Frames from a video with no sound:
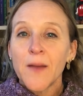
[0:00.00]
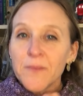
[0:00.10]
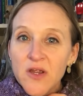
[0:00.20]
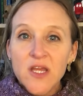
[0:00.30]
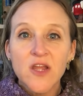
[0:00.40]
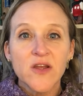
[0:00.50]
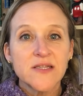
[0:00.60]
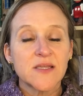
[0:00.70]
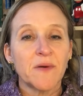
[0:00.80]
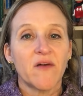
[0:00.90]
I'm pretty
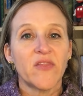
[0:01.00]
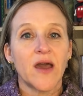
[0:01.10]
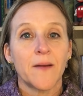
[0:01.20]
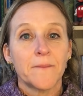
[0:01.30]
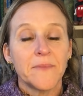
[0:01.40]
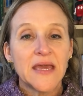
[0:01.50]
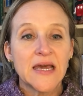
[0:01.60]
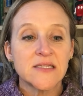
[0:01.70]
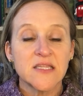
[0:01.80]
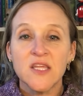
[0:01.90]
curious about that
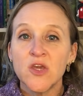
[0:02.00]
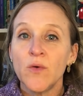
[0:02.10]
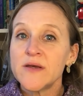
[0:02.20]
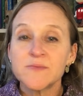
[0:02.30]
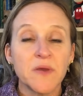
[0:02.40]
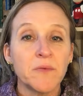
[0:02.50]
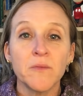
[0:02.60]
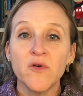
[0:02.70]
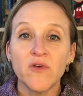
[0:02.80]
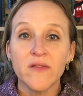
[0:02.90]
because in the US people
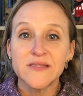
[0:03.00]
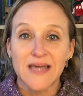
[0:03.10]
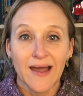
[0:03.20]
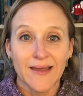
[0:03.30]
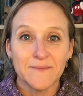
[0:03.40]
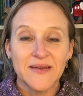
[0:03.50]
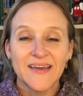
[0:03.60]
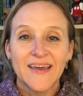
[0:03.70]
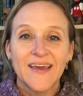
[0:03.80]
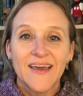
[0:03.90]
move all the time.
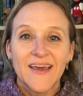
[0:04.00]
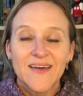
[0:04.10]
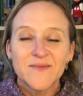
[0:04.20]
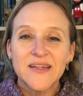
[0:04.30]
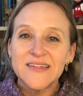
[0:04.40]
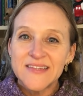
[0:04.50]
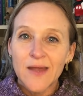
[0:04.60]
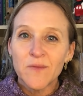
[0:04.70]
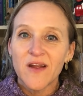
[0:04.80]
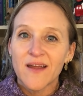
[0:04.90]
But in
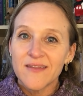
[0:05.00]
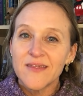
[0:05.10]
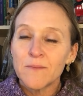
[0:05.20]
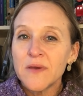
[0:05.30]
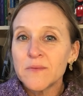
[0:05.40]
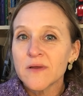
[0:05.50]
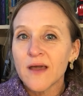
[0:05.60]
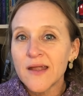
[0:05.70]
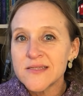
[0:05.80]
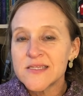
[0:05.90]
Denmark, I think people
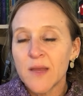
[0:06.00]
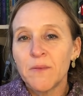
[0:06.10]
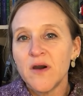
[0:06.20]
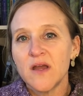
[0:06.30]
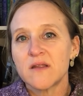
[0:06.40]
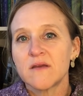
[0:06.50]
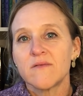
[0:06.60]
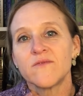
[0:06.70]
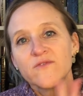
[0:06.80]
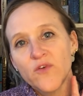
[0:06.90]
kind of stay put
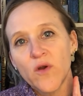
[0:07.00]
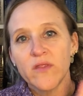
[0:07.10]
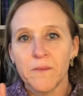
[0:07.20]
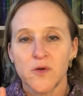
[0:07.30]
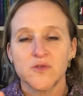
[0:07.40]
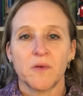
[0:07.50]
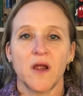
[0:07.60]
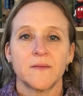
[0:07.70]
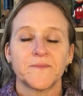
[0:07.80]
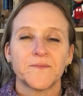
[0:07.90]
for the most
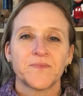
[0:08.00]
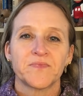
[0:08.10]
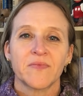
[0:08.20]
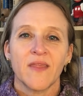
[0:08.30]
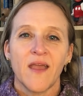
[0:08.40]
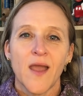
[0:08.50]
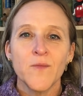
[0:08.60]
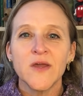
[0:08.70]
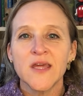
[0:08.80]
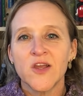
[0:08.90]
part.
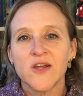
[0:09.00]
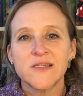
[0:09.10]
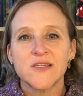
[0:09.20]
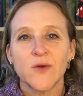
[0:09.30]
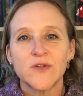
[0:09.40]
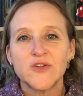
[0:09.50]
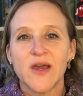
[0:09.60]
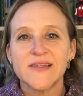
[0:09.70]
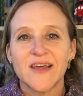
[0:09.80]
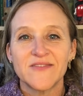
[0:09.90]
I'm really curious to know what you
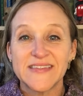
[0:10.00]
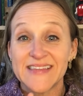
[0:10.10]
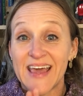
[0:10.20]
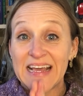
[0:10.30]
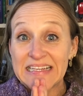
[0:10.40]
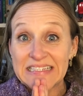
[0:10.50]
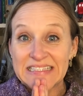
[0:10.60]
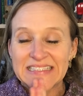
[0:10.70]
guys have to say.